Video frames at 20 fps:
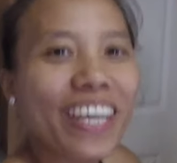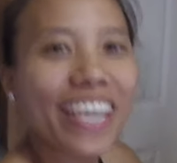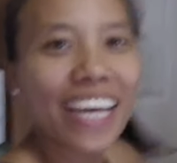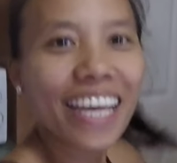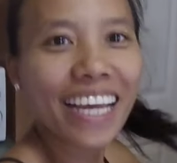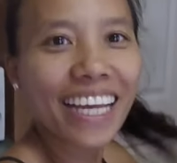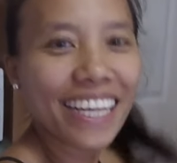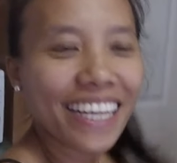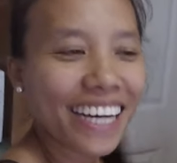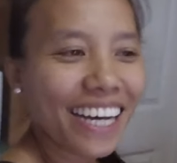
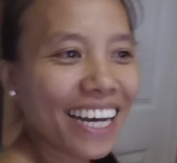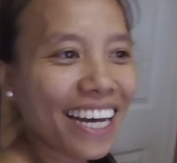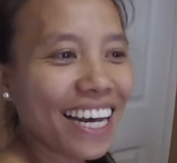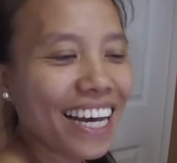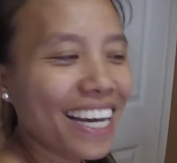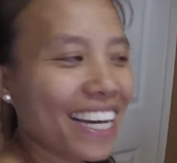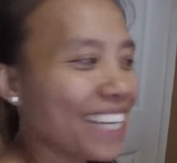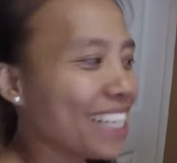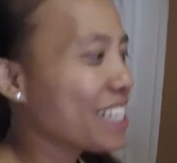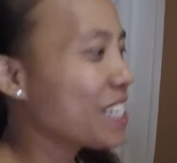okay,
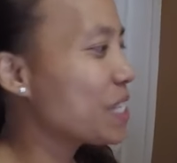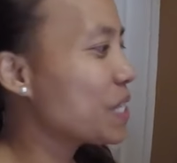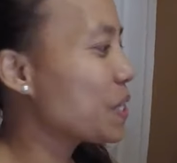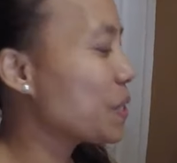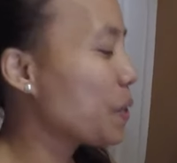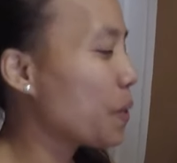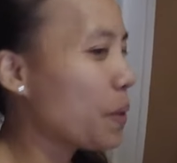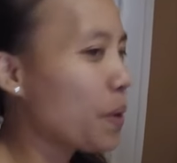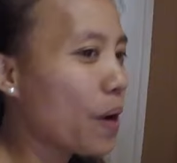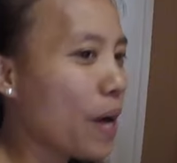guys.
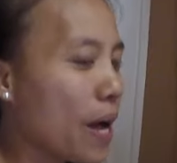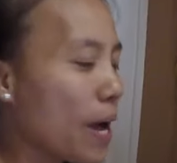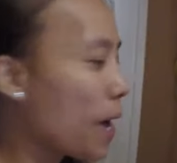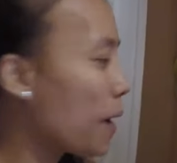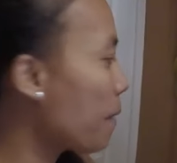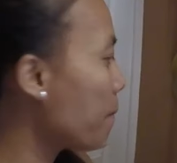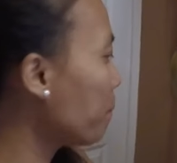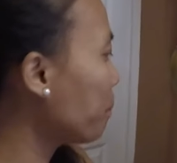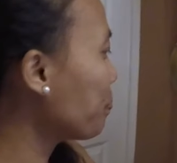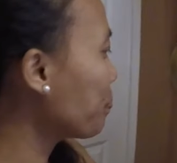So
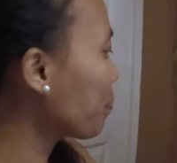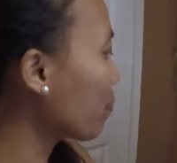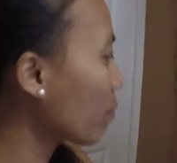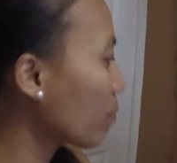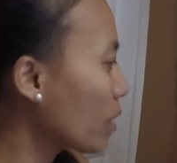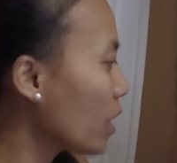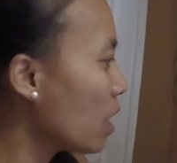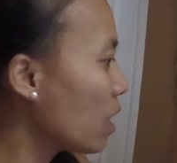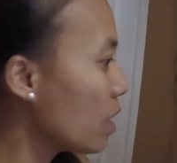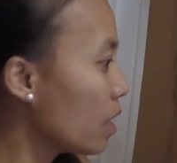um,
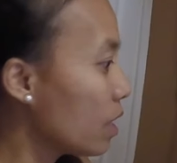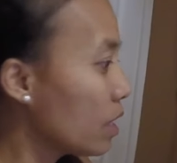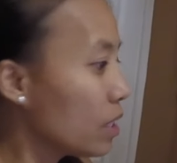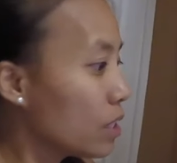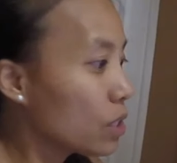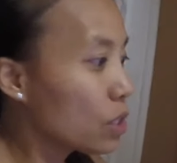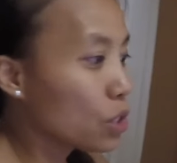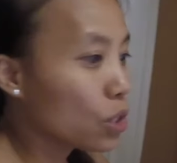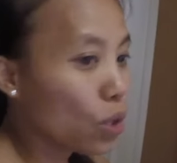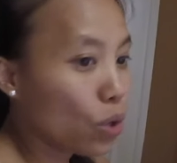
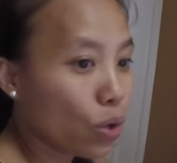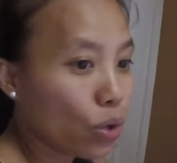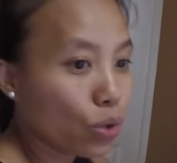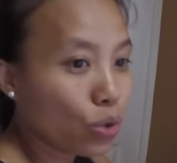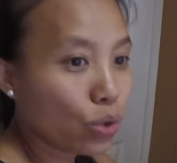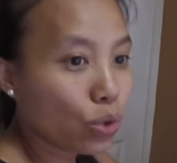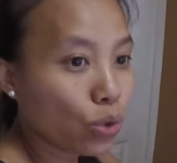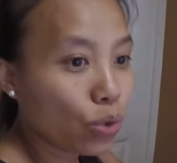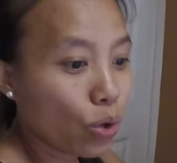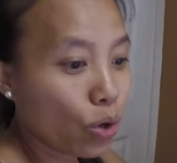
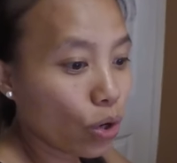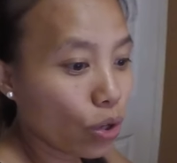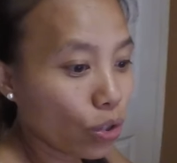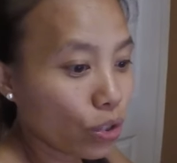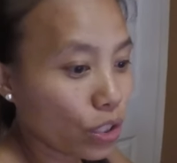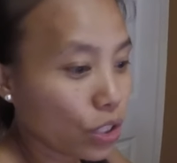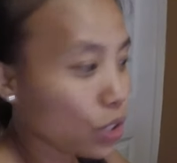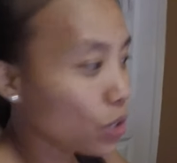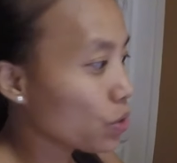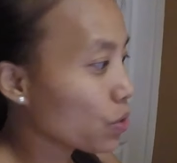so to
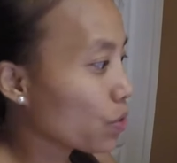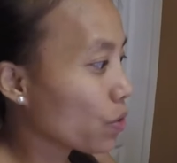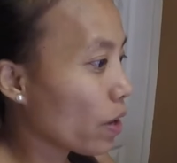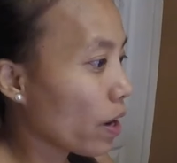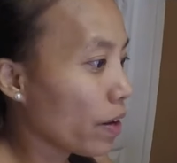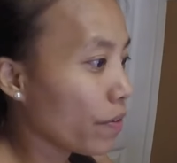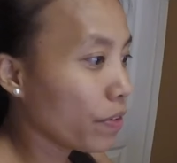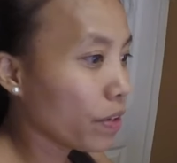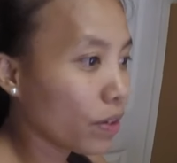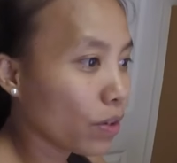all the
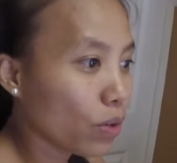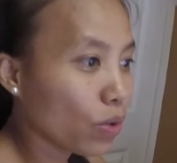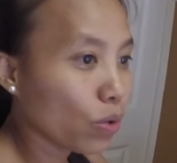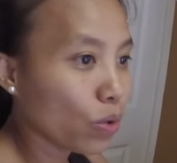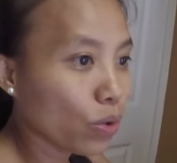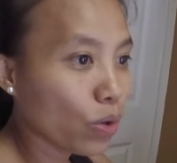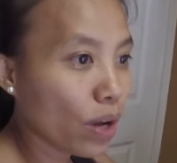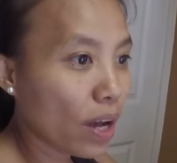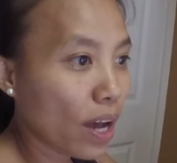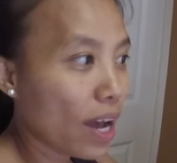subscriber
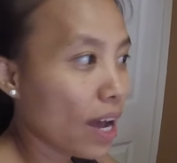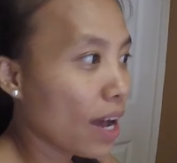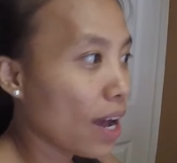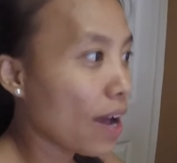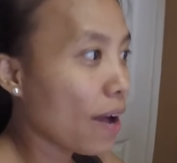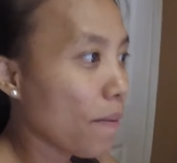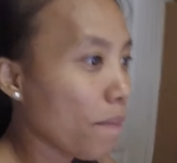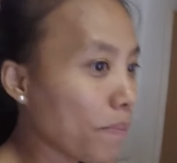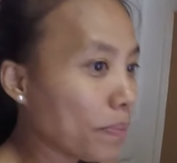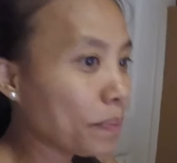who
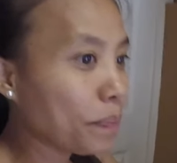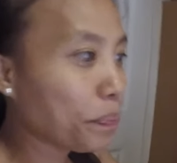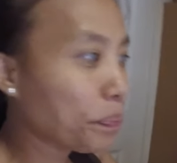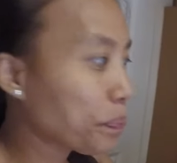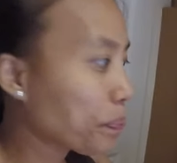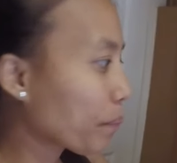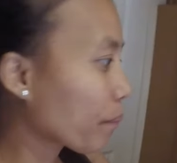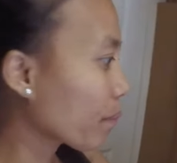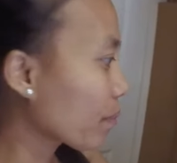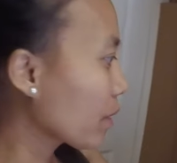um
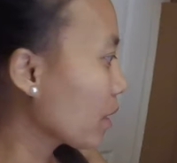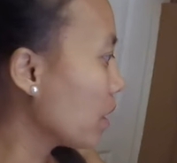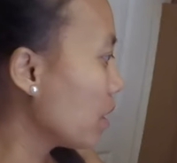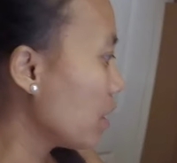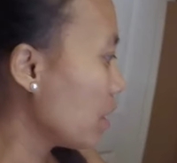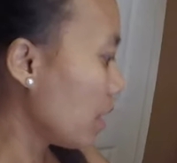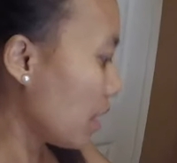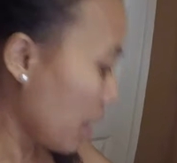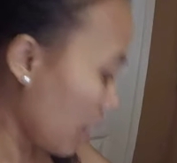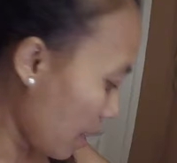
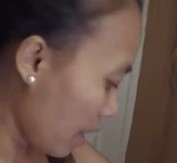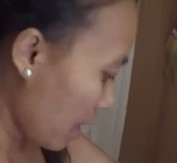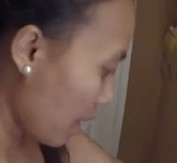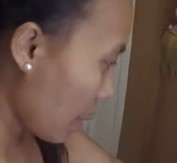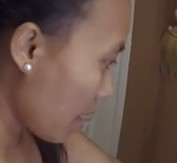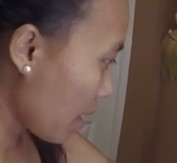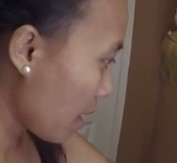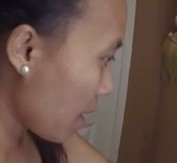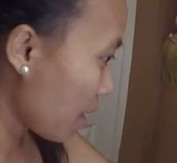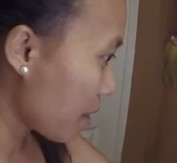
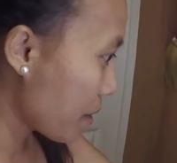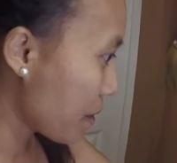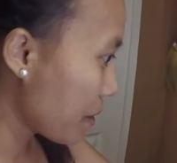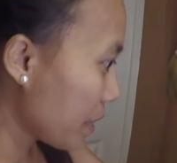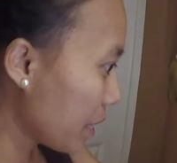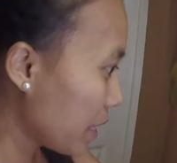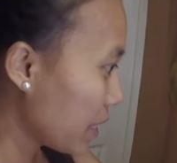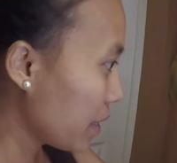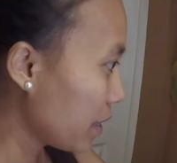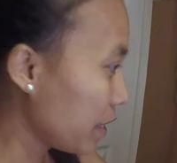
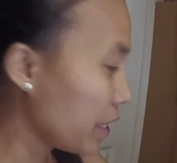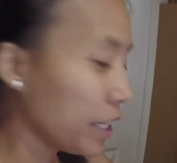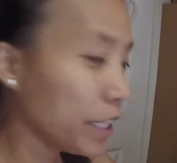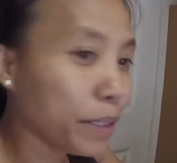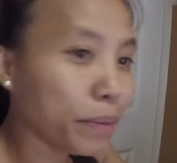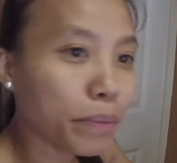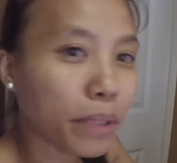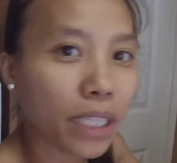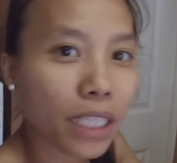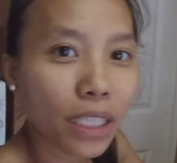uh
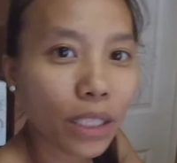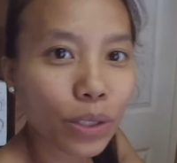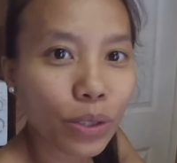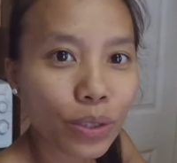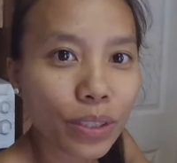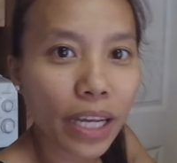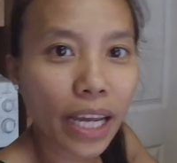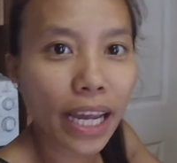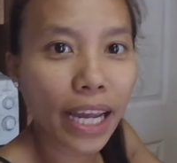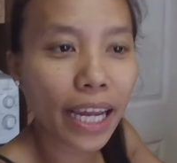heard me
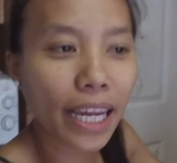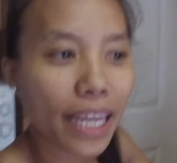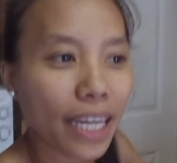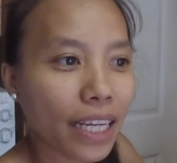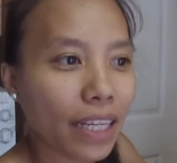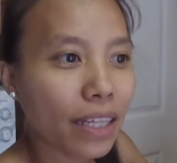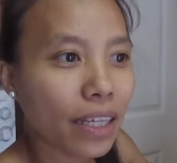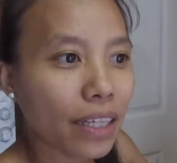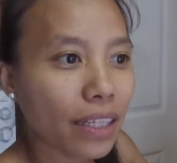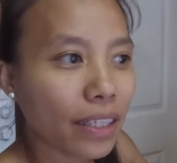
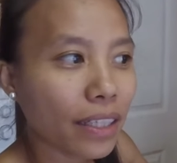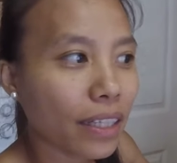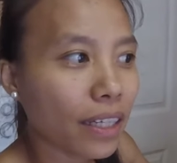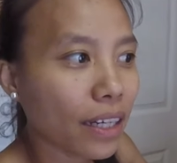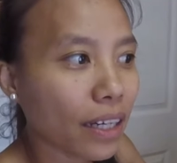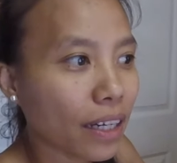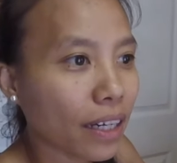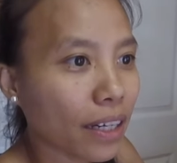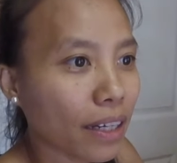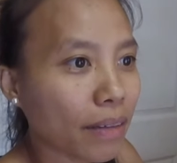today.
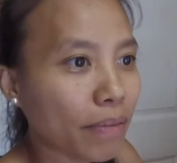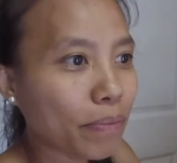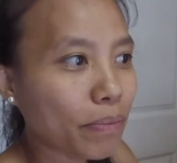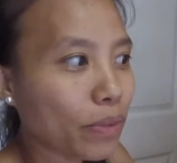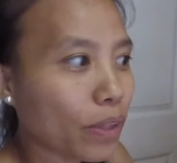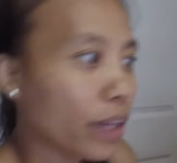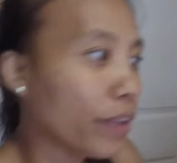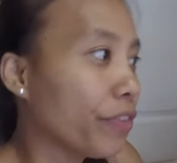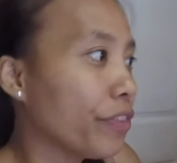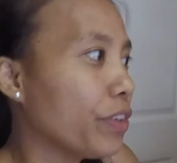
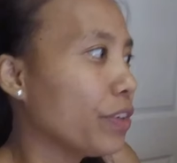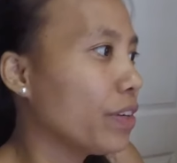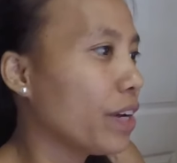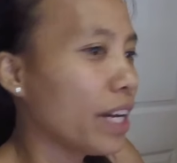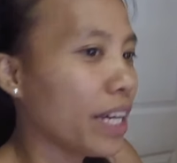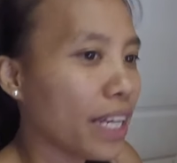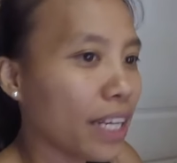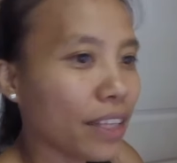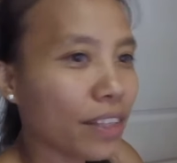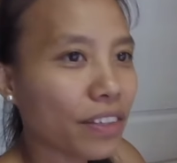Um, if you
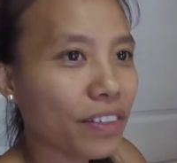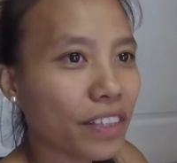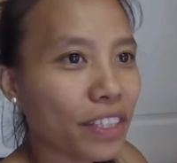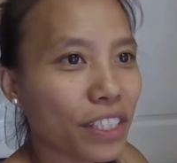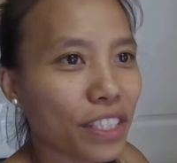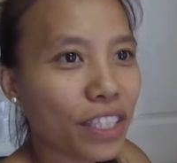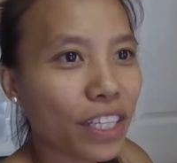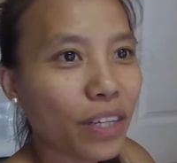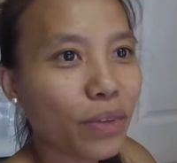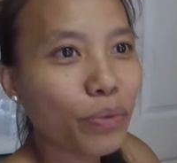guys
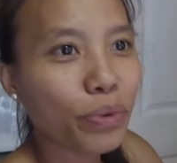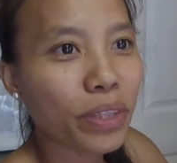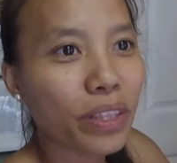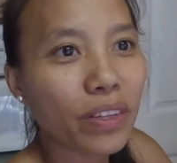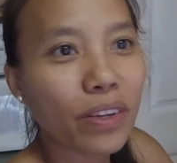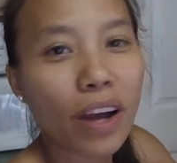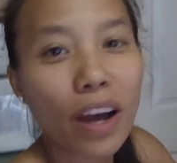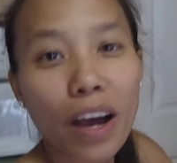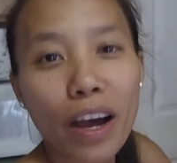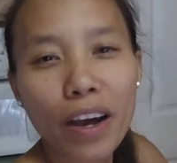interesting
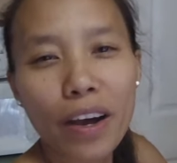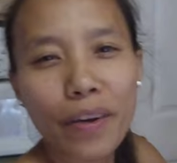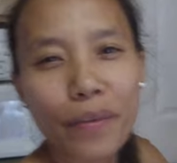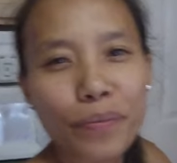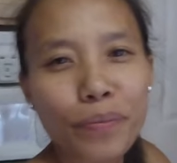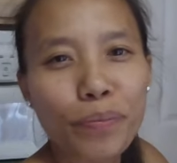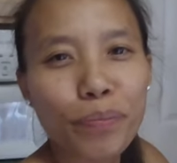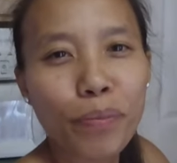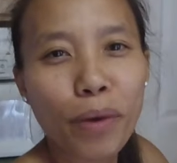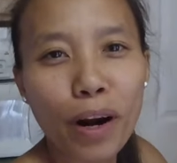with
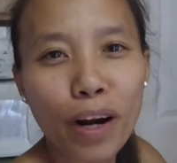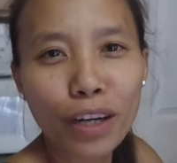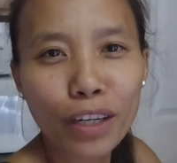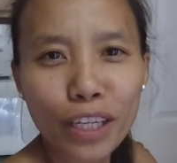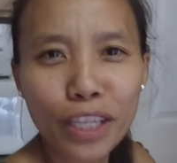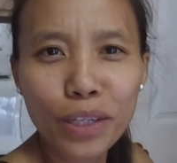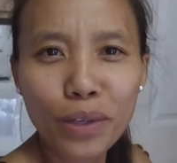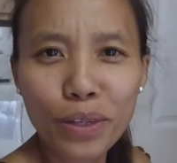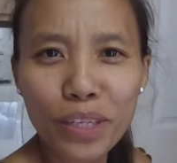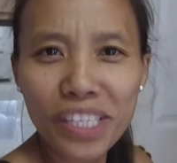the Mark
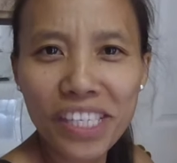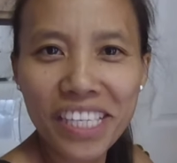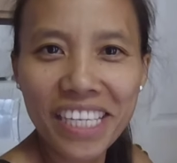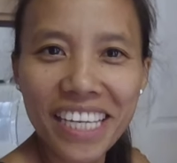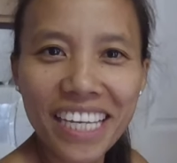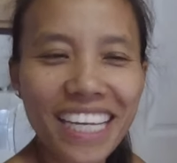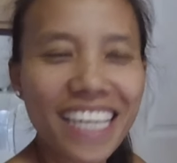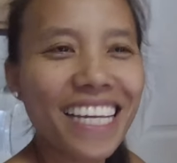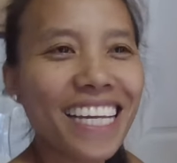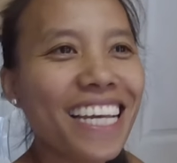
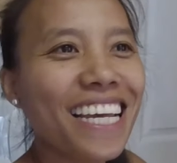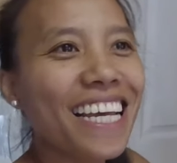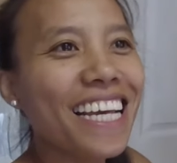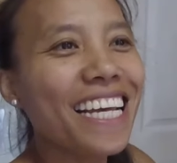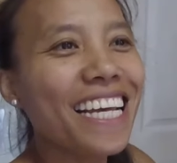Linowski,